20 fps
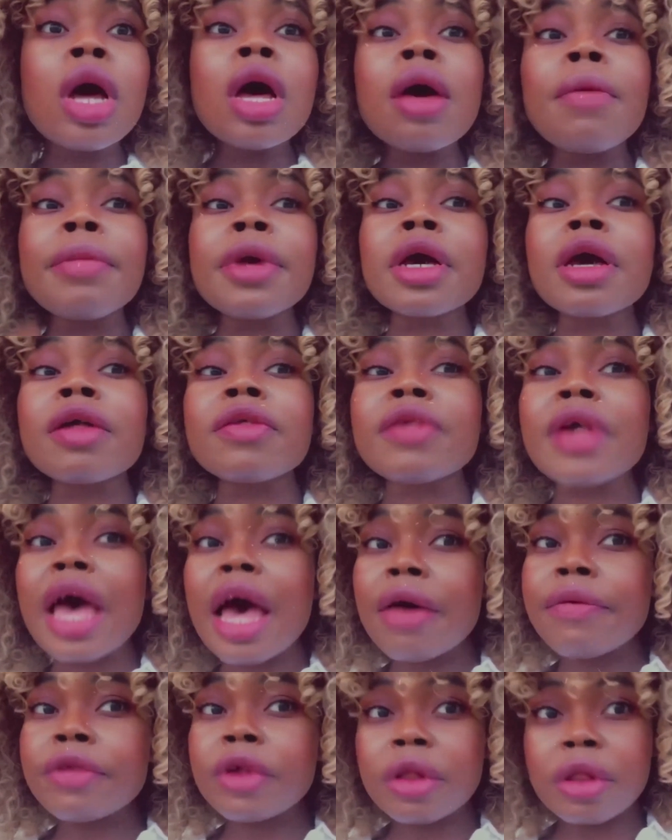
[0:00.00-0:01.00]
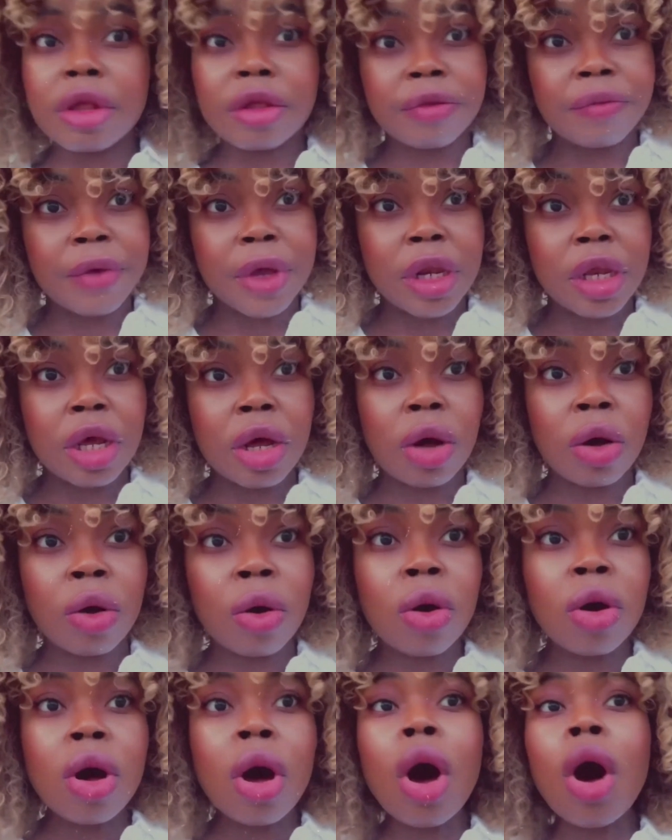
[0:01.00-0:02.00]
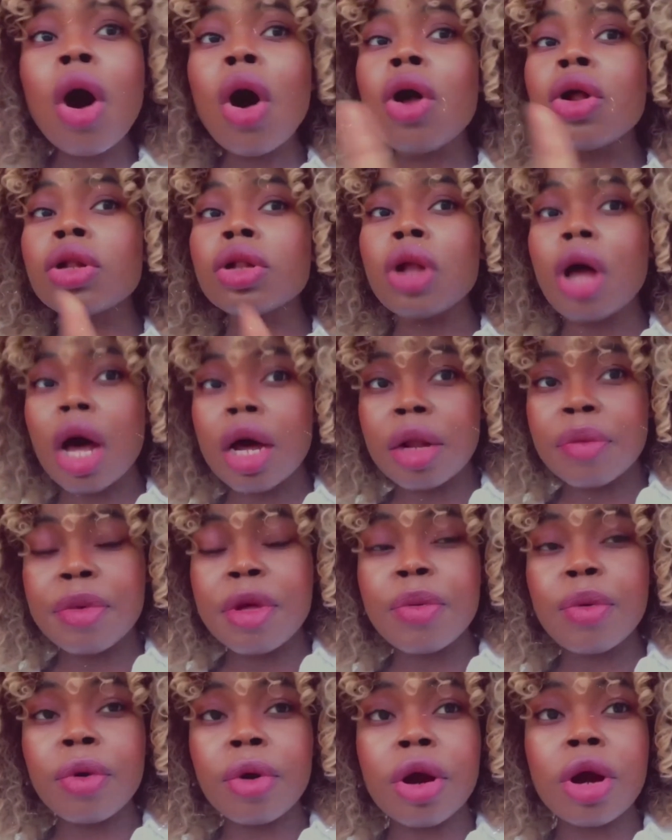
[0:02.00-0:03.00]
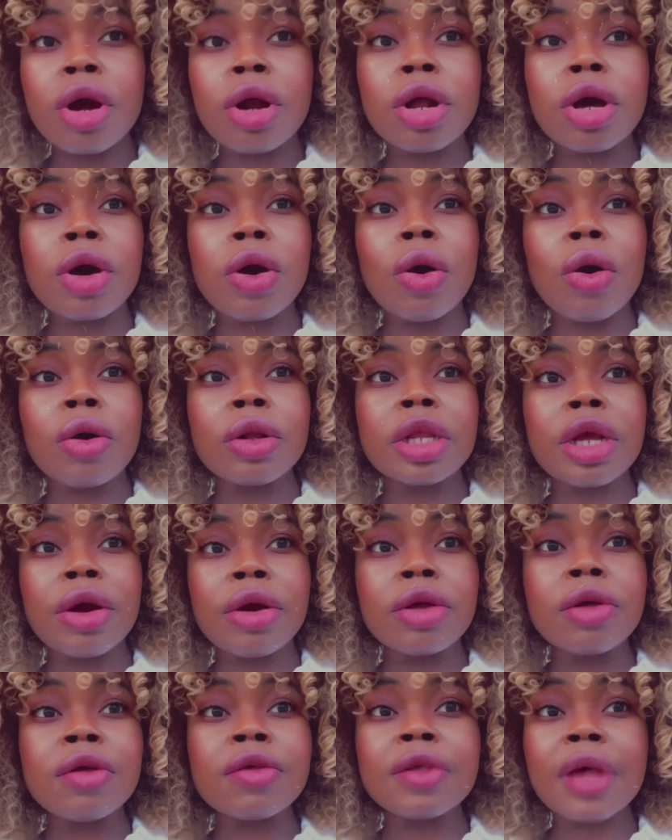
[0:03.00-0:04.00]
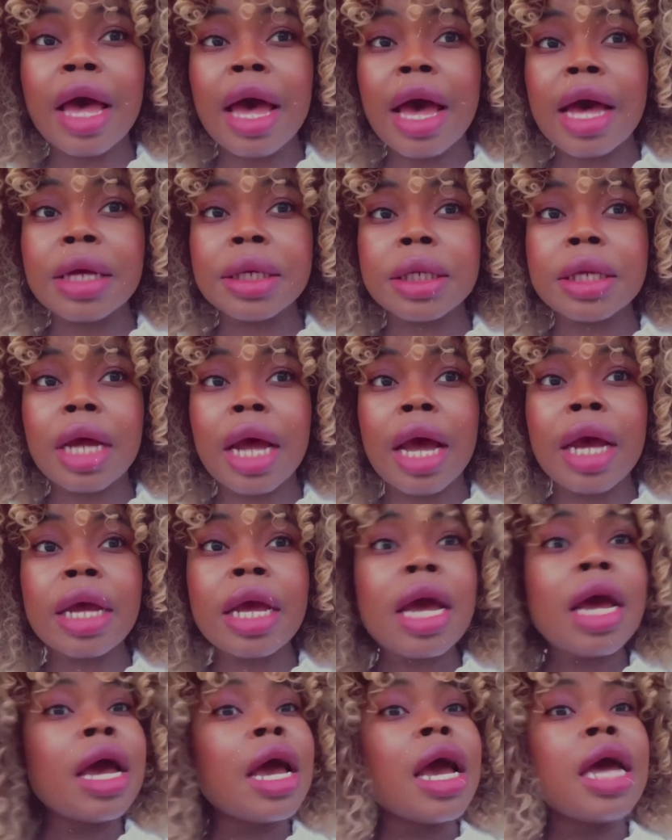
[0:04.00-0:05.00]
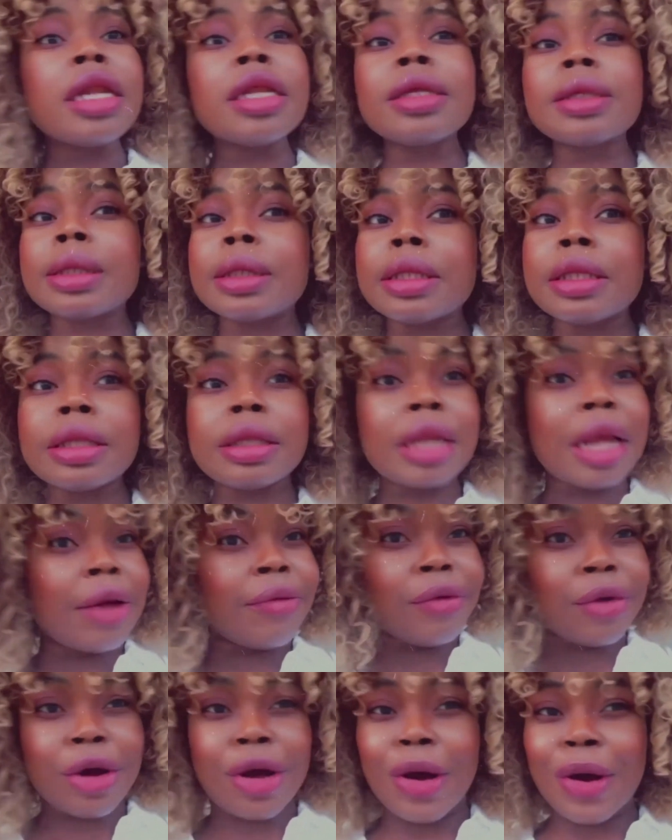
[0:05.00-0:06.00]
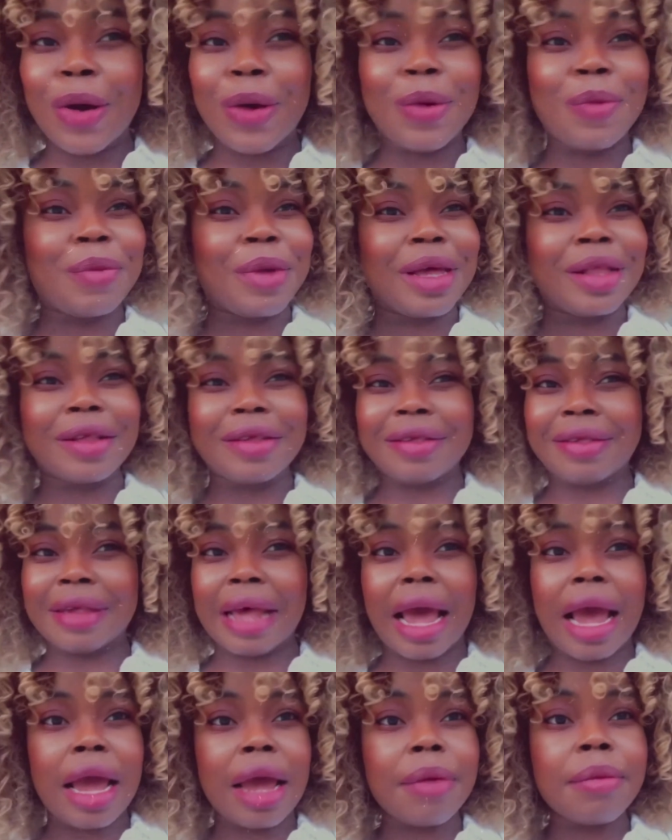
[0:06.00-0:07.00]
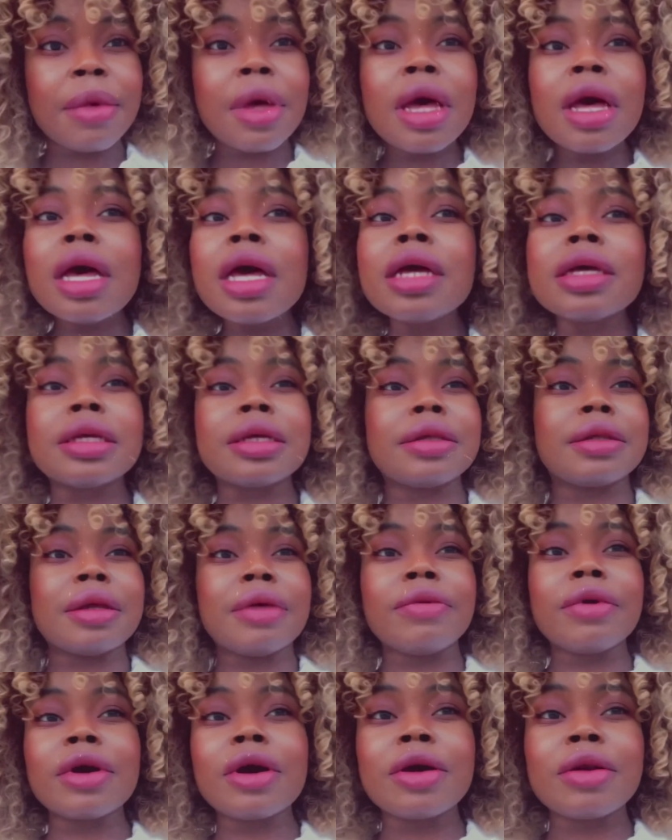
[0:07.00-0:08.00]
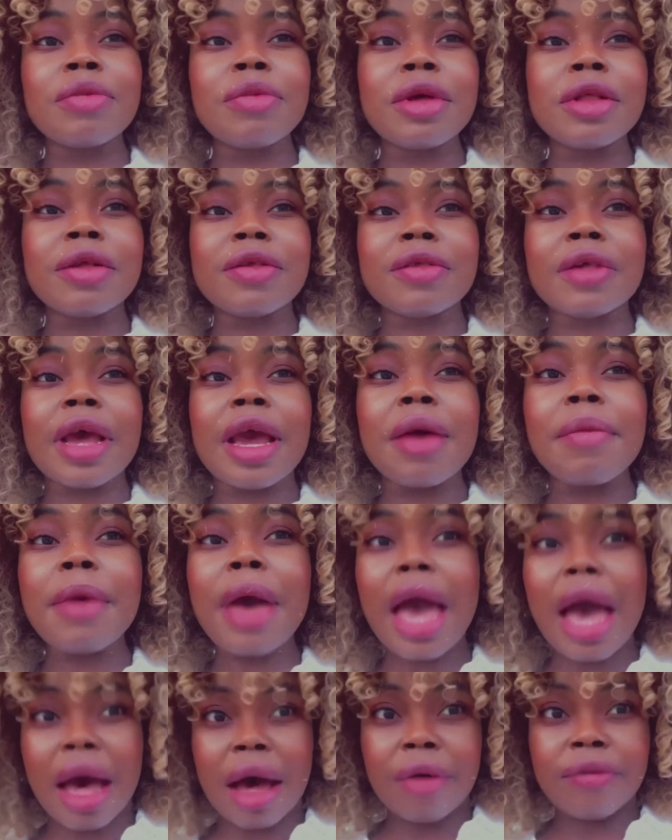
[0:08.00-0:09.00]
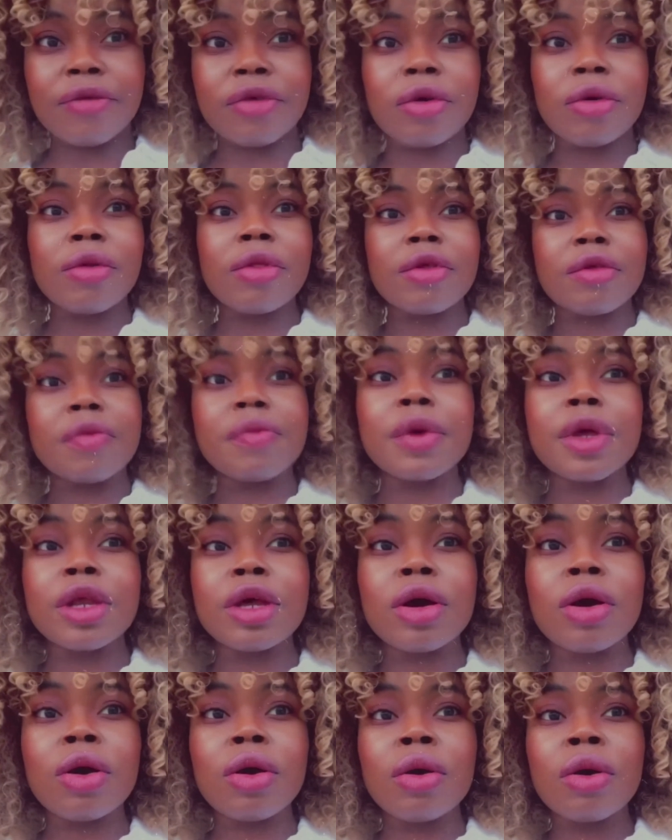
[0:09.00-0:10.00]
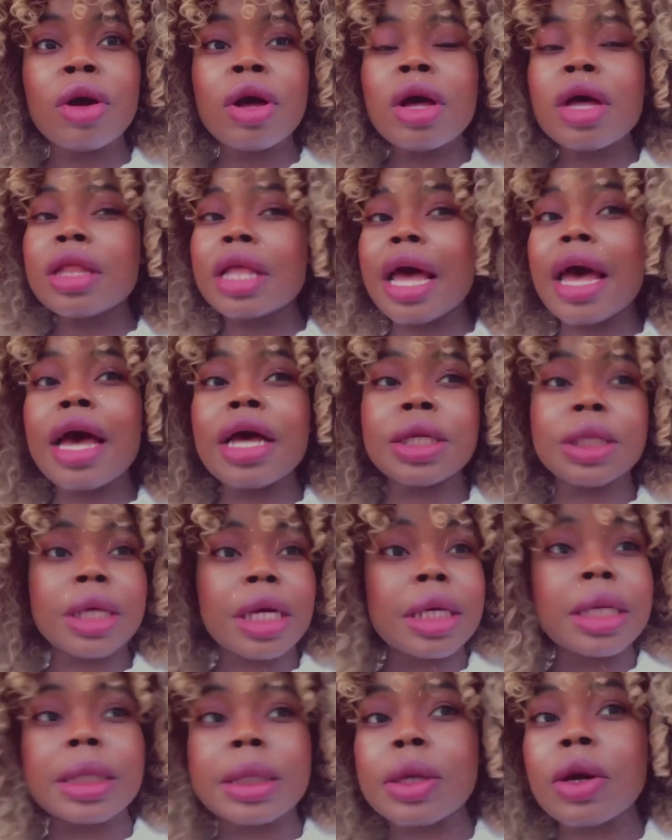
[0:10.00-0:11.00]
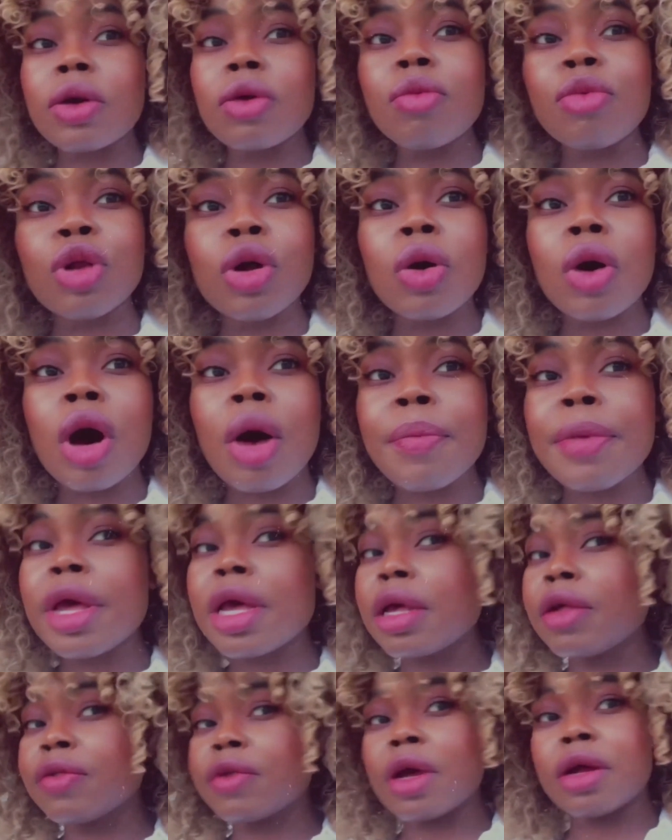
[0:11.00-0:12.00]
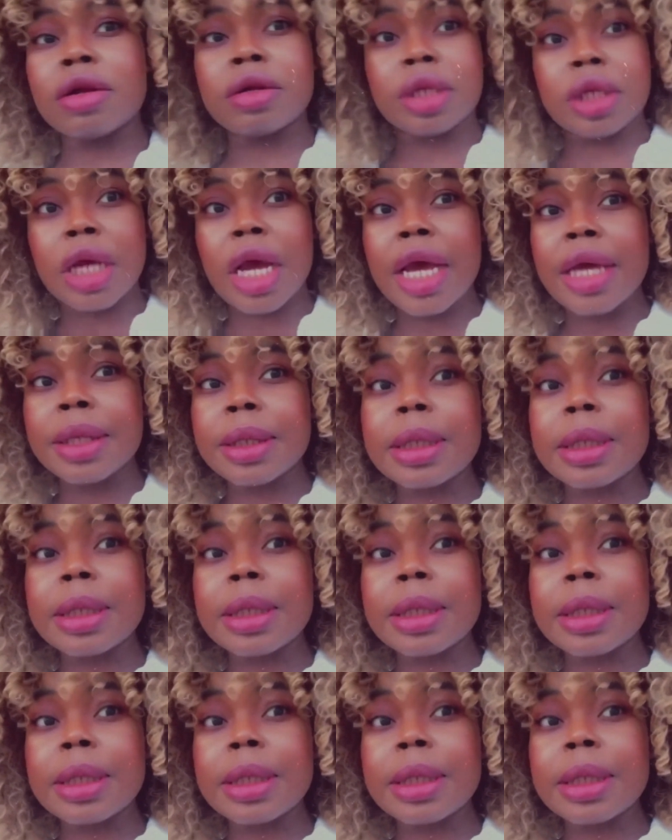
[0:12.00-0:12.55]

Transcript: Because after this video, a lot of people are going to go on there and use that hashtag, and it's never going to be the same. It's just never going to be the same after this video. That hashtag is going to blow up. It's going to change.